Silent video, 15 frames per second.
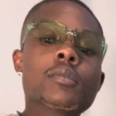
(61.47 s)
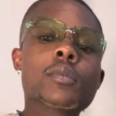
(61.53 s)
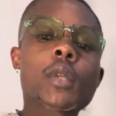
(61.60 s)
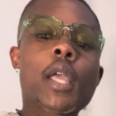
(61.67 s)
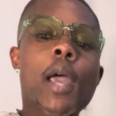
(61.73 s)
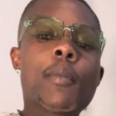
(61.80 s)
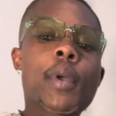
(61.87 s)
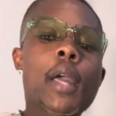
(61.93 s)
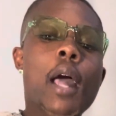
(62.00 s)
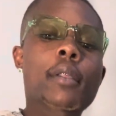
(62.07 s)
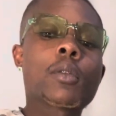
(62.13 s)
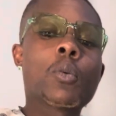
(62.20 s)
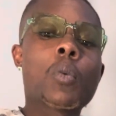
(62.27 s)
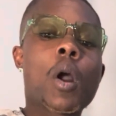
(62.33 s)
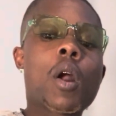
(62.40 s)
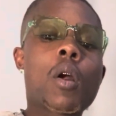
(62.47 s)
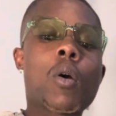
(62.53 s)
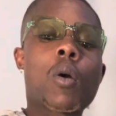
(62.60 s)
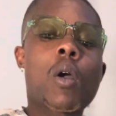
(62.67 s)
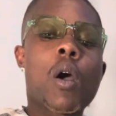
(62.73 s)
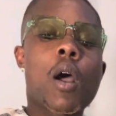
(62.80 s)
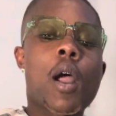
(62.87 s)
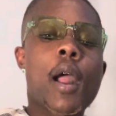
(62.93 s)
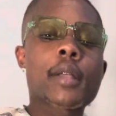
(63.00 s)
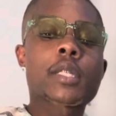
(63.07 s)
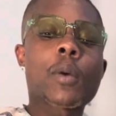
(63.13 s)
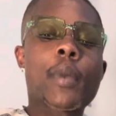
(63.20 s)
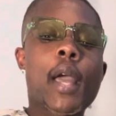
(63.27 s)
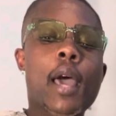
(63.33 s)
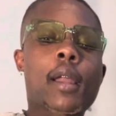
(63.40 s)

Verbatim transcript: Okay, we got the world card. So we got